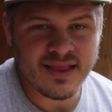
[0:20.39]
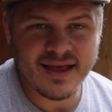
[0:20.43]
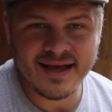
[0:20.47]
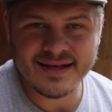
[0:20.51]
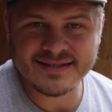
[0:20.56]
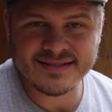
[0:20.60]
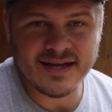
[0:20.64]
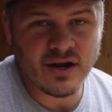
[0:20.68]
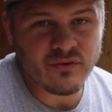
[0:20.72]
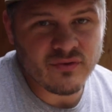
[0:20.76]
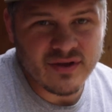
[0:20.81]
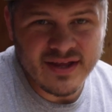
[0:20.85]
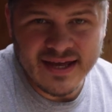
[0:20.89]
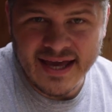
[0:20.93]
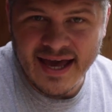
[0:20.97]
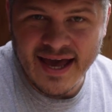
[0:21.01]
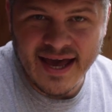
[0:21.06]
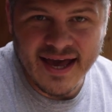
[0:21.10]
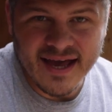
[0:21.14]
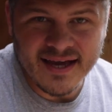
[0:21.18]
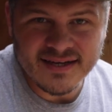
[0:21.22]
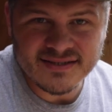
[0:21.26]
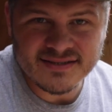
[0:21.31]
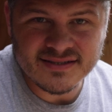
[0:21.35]
It's not really
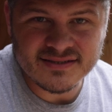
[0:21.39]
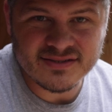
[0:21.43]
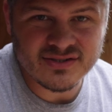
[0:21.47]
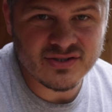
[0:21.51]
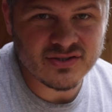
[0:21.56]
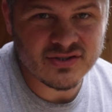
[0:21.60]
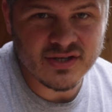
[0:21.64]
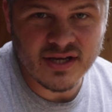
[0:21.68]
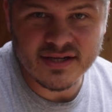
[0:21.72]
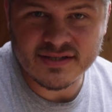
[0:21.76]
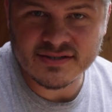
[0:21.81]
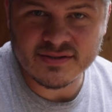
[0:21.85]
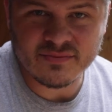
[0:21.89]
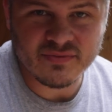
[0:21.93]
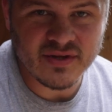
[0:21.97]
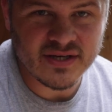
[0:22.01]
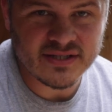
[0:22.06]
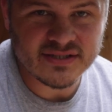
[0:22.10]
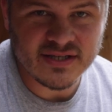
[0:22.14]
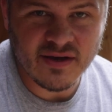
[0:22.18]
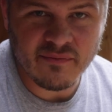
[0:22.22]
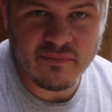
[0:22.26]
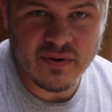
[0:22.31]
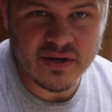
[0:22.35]
hacks, it's just kind of some
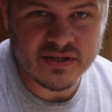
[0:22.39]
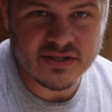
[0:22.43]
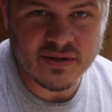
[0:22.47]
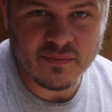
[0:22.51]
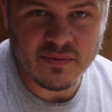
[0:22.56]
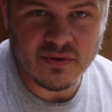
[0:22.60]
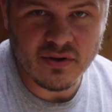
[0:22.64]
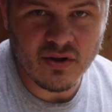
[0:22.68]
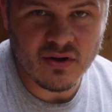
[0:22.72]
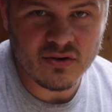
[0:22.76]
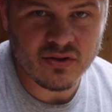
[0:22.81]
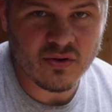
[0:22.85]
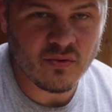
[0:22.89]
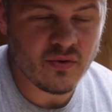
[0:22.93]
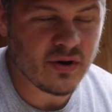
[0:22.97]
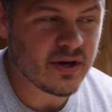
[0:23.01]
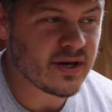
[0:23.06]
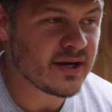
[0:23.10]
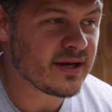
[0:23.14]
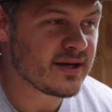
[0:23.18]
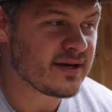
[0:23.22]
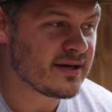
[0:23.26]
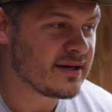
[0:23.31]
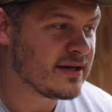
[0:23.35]
things I picked up along the
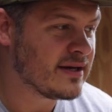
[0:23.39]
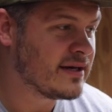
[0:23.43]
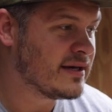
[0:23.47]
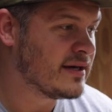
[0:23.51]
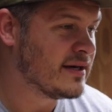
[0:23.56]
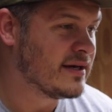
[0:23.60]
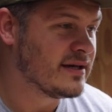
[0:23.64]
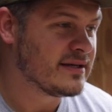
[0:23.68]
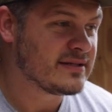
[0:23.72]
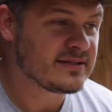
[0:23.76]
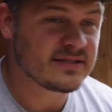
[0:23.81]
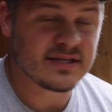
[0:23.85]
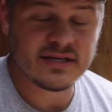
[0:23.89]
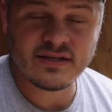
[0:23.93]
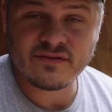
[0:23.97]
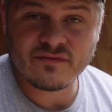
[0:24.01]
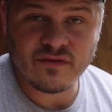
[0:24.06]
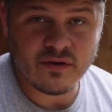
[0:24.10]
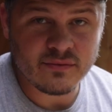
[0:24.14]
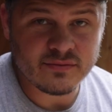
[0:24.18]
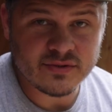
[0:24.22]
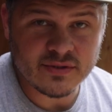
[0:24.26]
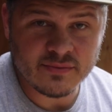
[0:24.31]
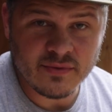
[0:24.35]
way, seen
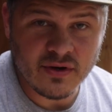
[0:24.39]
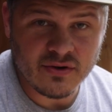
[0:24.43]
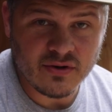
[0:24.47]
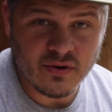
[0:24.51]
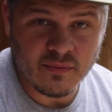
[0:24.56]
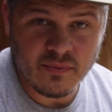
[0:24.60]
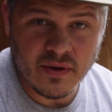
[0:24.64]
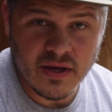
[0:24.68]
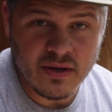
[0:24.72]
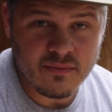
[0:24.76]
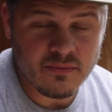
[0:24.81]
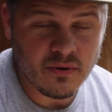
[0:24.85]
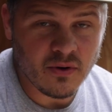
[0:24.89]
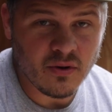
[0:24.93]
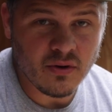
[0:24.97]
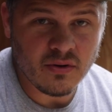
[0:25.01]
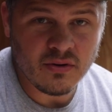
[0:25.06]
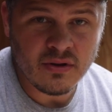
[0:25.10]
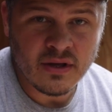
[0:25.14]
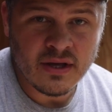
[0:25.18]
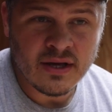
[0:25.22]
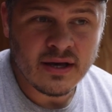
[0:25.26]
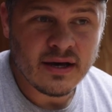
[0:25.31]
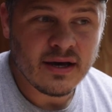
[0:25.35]
from some other people,
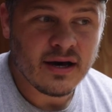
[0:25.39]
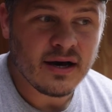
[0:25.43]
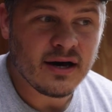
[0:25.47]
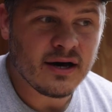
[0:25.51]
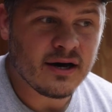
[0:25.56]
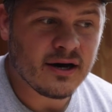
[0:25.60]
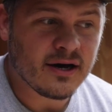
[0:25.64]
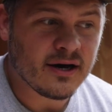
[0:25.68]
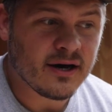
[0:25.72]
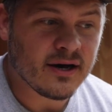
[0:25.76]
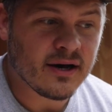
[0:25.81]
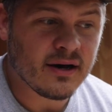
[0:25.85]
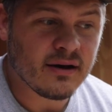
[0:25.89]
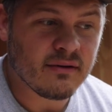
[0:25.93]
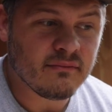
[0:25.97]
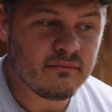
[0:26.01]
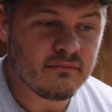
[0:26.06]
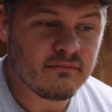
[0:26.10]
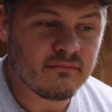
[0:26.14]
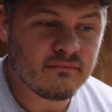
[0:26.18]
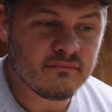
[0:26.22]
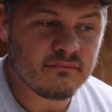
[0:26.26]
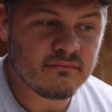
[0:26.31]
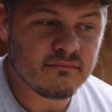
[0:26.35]

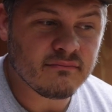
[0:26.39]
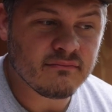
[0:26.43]
and